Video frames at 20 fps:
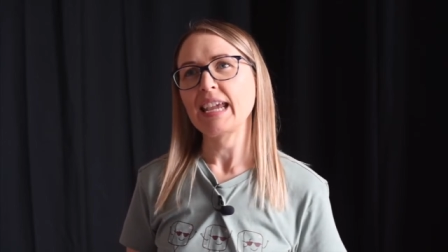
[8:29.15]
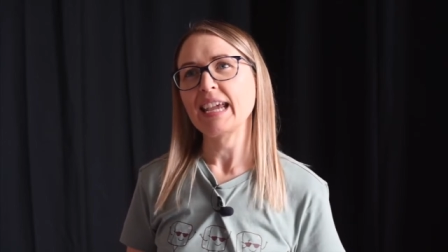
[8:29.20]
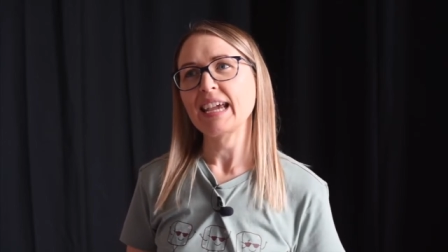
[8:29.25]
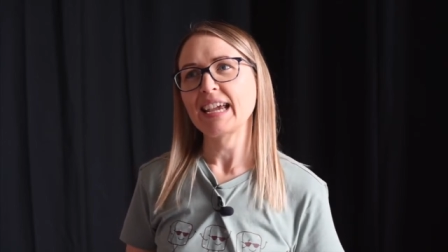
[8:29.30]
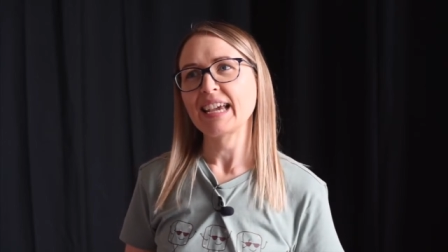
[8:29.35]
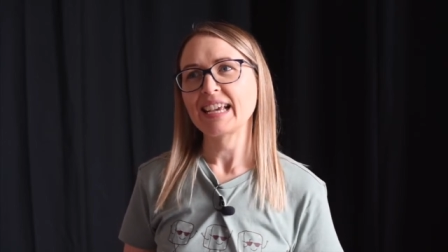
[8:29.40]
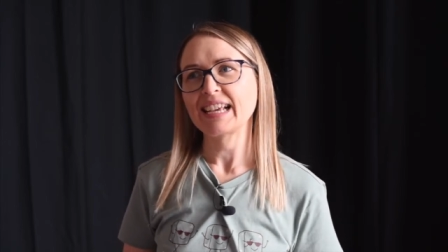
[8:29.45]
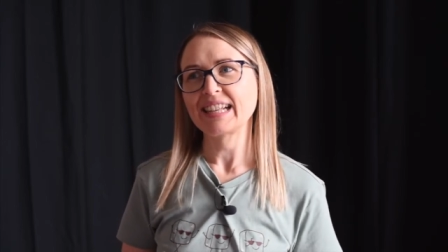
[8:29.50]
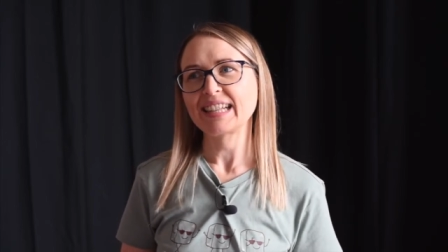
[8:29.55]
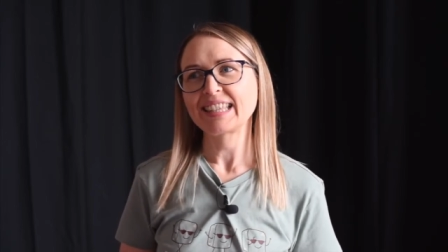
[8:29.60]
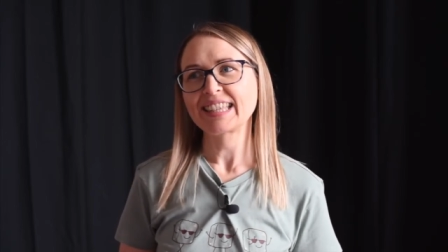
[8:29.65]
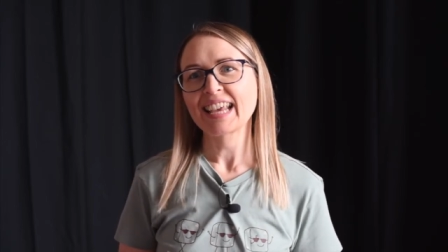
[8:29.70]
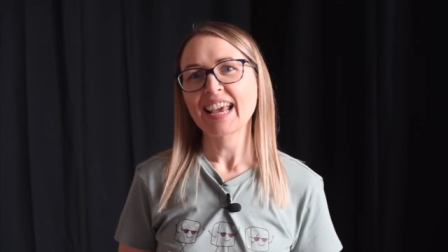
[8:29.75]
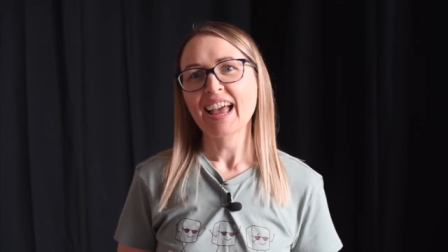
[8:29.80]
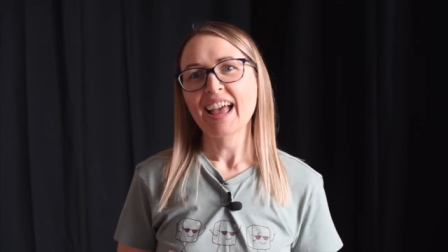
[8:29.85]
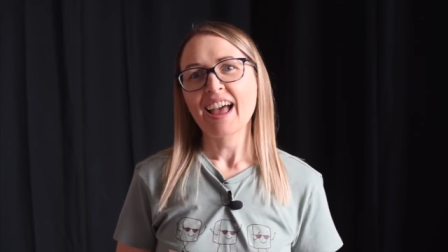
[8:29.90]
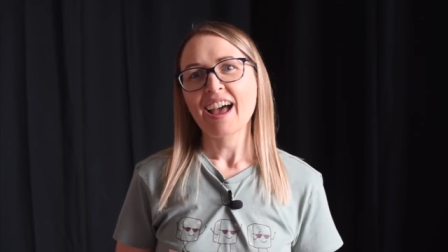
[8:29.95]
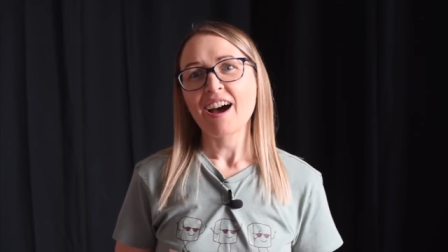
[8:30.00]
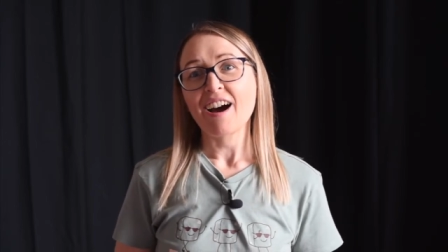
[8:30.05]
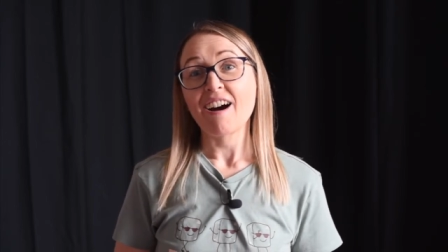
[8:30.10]
is
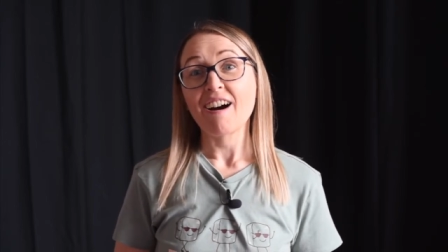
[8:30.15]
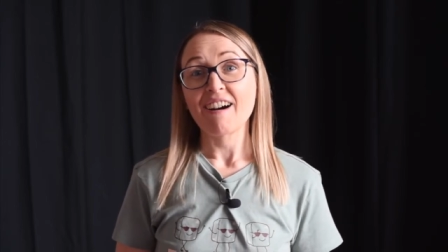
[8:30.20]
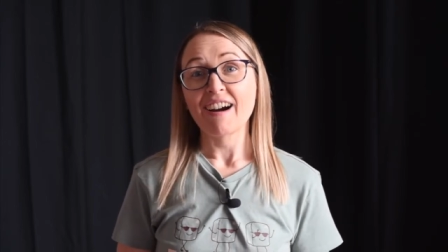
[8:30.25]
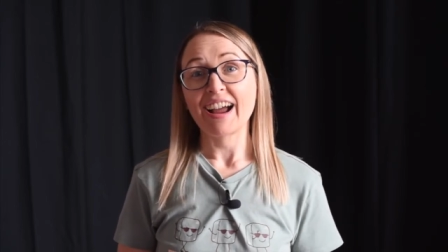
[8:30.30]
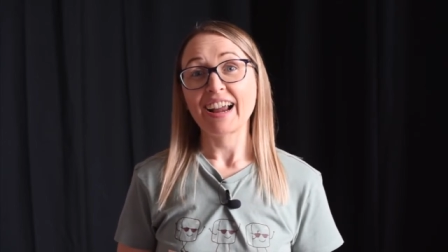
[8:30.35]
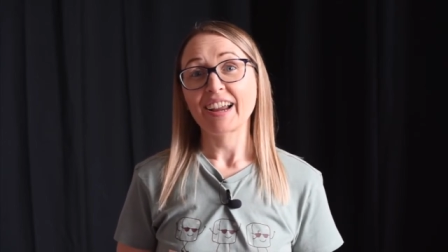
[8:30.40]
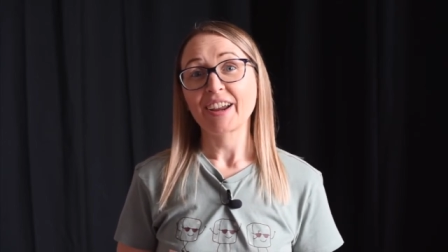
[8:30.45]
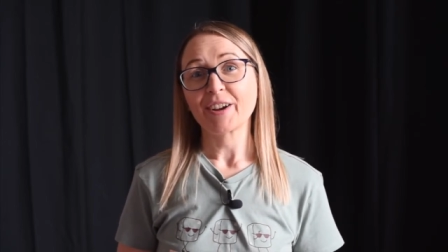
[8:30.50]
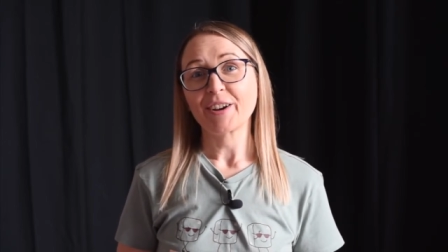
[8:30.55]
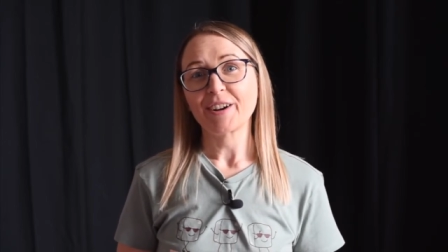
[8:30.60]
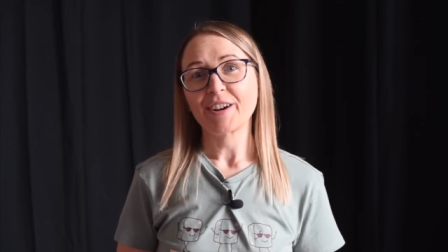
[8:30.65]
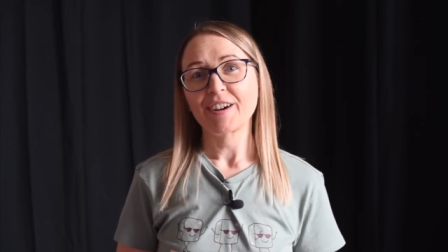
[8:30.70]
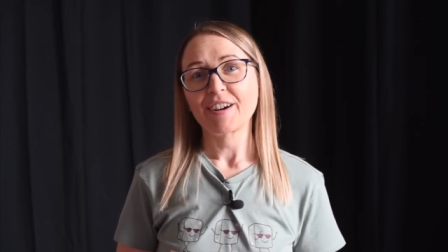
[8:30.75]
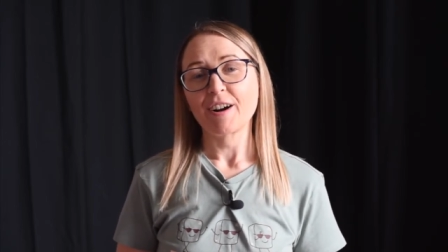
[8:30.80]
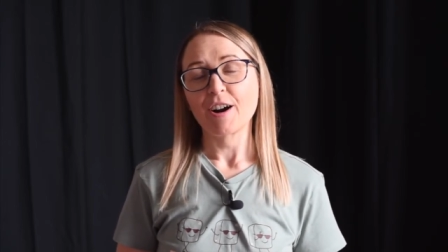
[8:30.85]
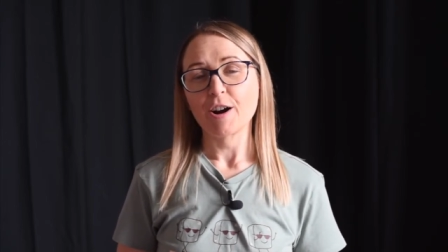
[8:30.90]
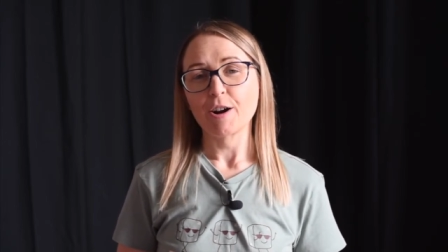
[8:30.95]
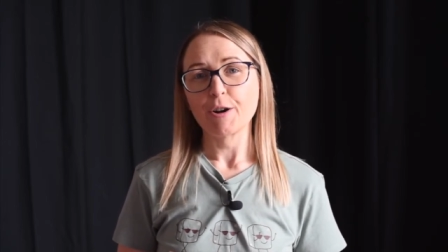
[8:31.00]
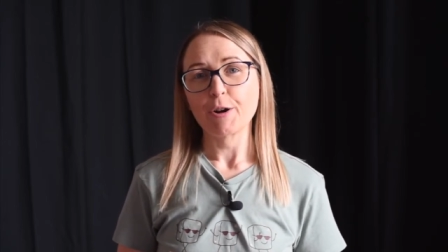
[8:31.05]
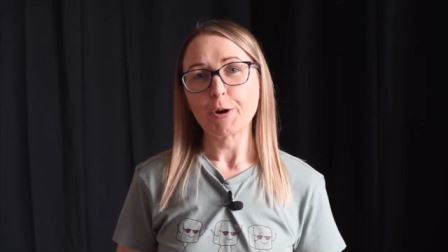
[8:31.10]
our anchor,
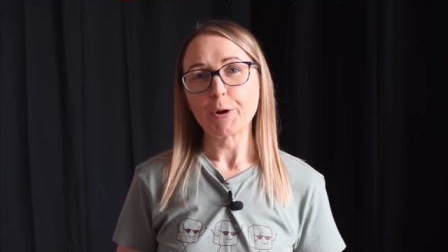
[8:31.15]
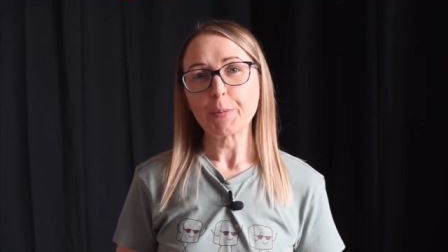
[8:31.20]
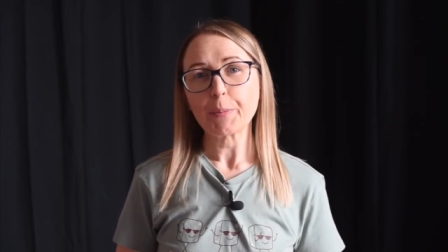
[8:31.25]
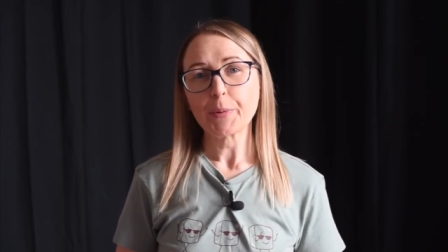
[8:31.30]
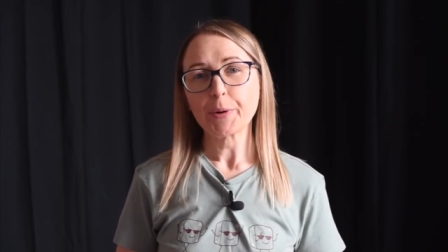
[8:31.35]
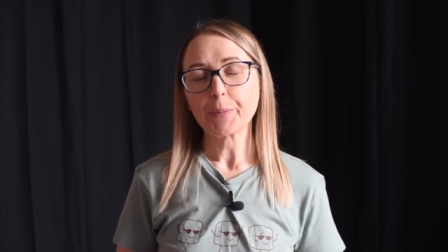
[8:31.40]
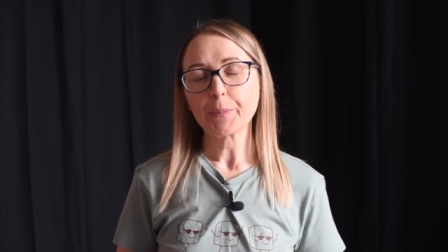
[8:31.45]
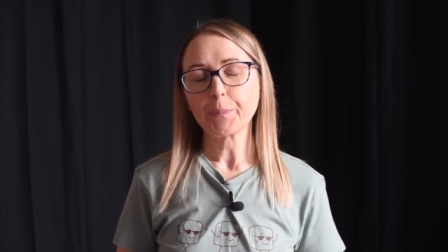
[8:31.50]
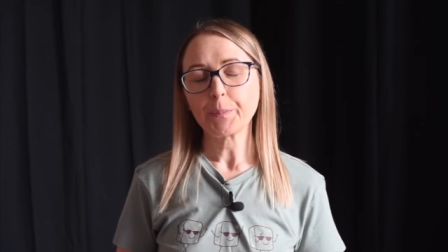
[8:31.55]
our hope.